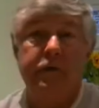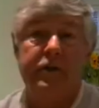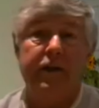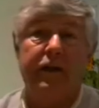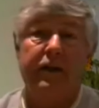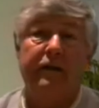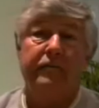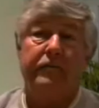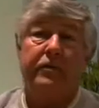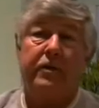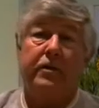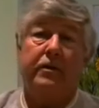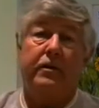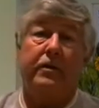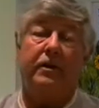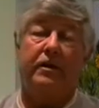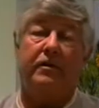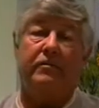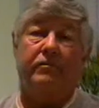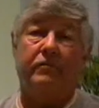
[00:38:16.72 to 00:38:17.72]
we
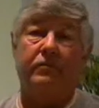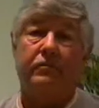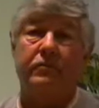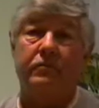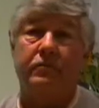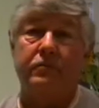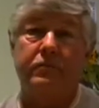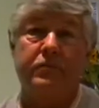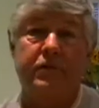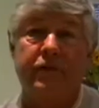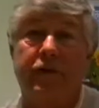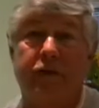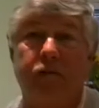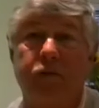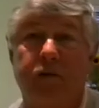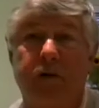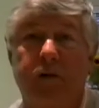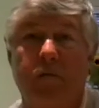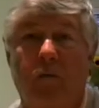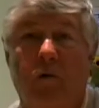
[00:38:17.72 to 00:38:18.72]
didn't
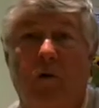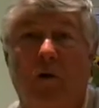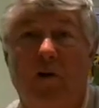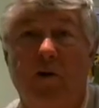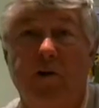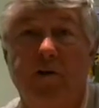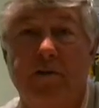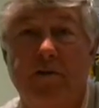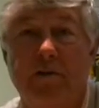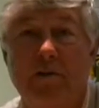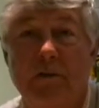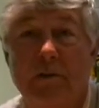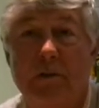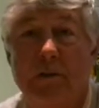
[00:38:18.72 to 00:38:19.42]
know what it was.